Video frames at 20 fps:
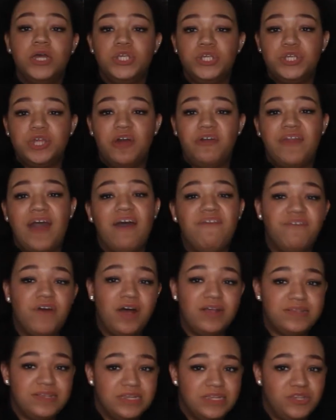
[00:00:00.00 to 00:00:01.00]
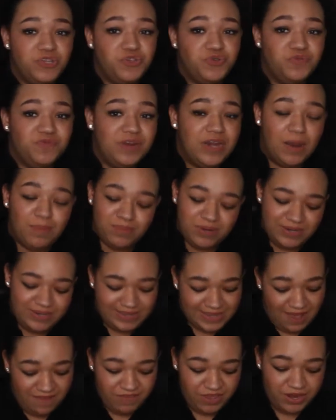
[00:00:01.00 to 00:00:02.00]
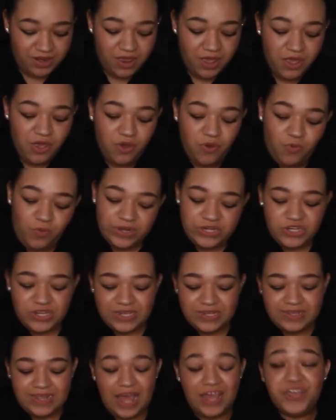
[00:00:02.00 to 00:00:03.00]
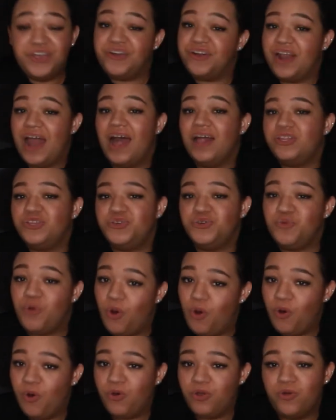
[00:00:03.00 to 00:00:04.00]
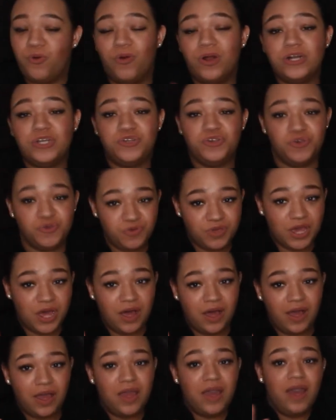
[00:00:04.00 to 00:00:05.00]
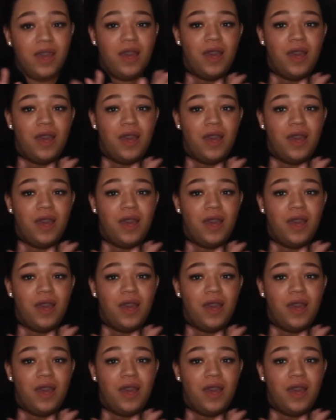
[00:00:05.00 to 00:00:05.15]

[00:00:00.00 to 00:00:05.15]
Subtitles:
So that falls into number seven, which is that you're not too old or too young.